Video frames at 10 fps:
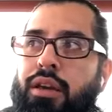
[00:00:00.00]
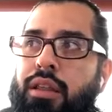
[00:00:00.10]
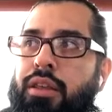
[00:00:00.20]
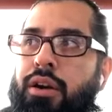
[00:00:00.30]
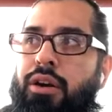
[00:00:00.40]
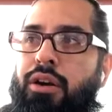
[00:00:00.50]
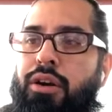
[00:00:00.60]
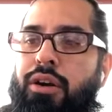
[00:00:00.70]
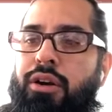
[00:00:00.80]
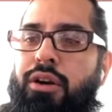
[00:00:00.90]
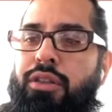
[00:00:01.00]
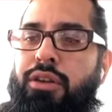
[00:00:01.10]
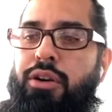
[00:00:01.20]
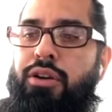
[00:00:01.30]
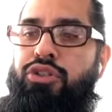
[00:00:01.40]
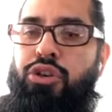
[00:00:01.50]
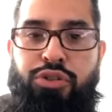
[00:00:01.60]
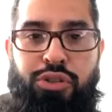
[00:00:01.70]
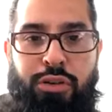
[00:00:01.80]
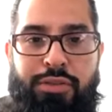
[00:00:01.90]
their their church
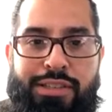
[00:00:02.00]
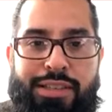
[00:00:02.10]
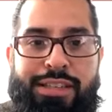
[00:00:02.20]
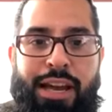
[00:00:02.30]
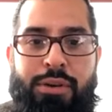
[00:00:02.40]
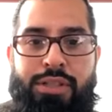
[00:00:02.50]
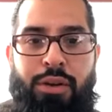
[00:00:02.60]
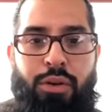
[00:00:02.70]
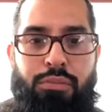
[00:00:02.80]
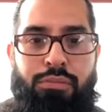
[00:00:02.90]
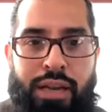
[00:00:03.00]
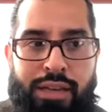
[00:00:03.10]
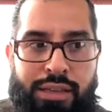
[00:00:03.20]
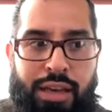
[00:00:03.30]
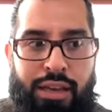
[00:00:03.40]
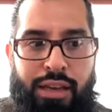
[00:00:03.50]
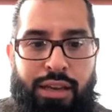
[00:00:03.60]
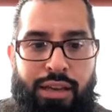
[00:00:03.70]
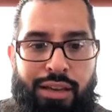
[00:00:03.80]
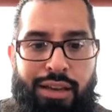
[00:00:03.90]
services i was at home
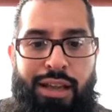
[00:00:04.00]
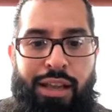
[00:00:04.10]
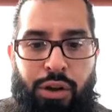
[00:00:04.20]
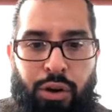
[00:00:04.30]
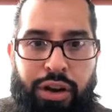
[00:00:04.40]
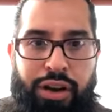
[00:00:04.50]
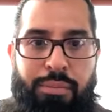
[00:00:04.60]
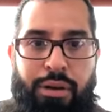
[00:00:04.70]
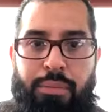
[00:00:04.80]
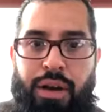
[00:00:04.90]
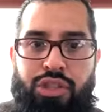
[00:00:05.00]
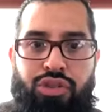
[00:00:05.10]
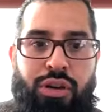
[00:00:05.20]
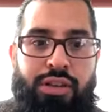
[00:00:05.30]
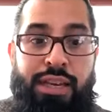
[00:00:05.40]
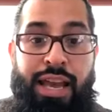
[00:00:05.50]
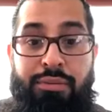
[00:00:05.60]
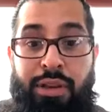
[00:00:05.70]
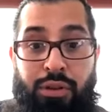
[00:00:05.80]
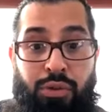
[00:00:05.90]
meditating learning about mantras and
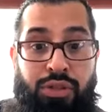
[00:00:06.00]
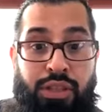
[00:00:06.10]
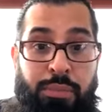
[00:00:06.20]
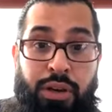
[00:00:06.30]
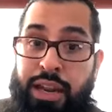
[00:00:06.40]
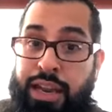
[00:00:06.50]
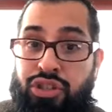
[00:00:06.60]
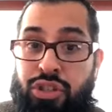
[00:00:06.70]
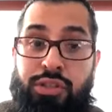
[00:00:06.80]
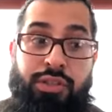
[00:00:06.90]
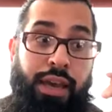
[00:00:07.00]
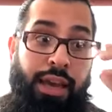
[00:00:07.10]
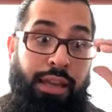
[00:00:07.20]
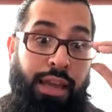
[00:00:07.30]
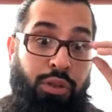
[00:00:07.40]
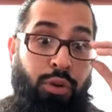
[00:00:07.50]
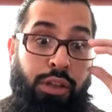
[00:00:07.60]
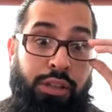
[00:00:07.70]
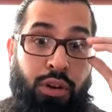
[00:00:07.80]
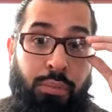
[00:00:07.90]
having those deep connections and and doing
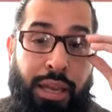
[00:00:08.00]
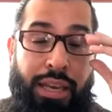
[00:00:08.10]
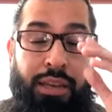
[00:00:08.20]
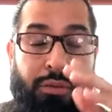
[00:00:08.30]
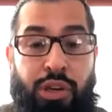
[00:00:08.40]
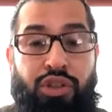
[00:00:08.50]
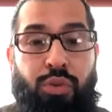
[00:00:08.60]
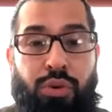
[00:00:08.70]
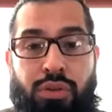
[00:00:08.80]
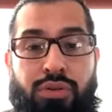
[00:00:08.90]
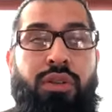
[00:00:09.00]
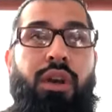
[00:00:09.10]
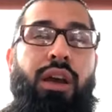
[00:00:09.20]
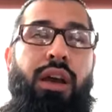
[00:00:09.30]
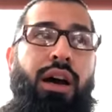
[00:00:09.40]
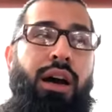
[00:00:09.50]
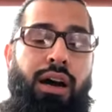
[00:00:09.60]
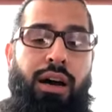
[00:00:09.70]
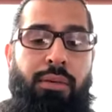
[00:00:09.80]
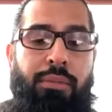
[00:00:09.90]
little mini rituals
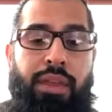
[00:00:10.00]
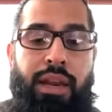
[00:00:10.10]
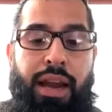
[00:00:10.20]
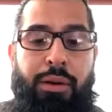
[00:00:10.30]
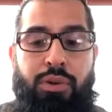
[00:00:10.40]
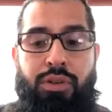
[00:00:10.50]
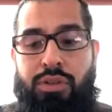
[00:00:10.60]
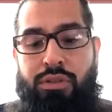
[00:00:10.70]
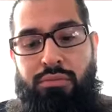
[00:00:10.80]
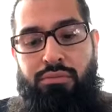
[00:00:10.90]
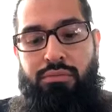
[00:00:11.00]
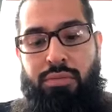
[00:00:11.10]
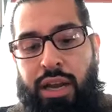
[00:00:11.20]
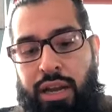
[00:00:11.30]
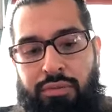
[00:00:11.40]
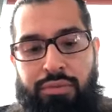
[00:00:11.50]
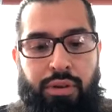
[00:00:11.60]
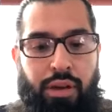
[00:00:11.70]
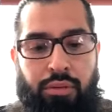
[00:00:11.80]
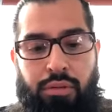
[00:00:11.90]
um, that i was kind of you
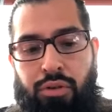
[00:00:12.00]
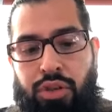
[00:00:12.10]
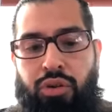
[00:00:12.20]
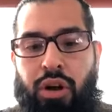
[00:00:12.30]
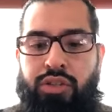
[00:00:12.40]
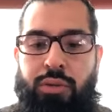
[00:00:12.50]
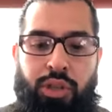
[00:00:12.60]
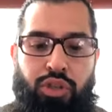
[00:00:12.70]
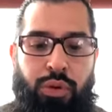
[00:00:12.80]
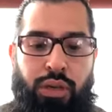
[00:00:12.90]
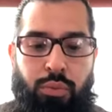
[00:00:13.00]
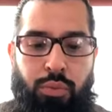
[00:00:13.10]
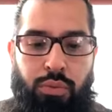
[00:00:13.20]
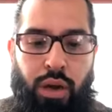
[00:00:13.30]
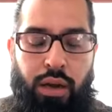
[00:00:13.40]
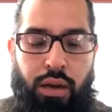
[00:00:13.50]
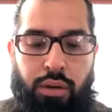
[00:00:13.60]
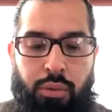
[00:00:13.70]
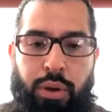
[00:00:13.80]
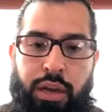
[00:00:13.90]
know crisscrossing between uh,
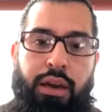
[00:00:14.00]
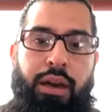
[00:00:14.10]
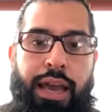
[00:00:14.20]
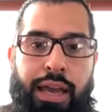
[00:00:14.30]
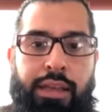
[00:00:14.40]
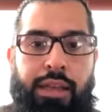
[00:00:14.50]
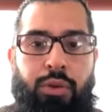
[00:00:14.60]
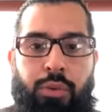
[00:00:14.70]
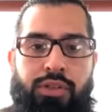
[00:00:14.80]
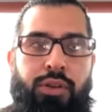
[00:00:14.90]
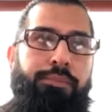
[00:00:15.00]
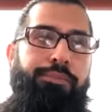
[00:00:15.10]
wicca and hinduism